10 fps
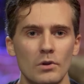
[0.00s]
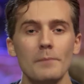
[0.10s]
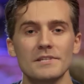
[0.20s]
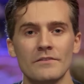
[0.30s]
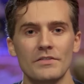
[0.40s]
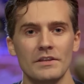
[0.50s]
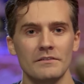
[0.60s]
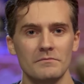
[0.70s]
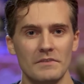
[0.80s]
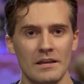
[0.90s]
Perhaps
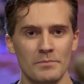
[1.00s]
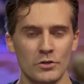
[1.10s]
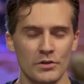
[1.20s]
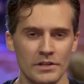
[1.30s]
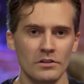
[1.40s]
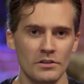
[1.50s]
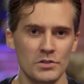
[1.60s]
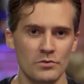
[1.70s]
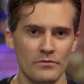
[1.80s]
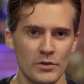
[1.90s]
everything that I've been critical on
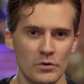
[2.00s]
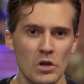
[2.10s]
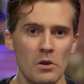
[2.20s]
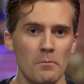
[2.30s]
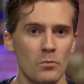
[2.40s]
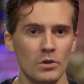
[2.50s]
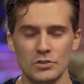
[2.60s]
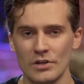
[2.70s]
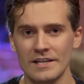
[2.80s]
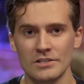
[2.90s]
this review will
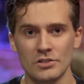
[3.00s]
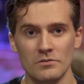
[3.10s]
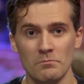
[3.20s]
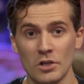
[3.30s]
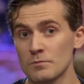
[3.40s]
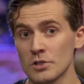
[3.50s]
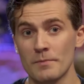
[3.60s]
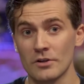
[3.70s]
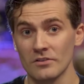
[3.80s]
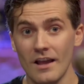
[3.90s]
transition much, much
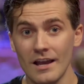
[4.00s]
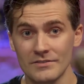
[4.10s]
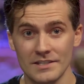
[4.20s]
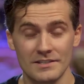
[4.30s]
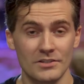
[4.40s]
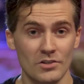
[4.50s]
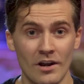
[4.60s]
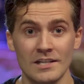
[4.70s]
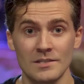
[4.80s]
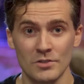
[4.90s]
better live since the
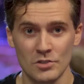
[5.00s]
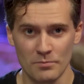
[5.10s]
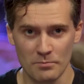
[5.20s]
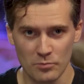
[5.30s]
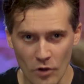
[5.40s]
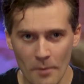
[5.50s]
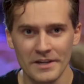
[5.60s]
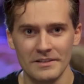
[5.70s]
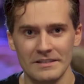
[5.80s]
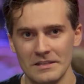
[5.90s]
guitar has to be super
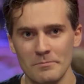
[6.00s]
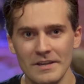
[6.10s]
prominent in the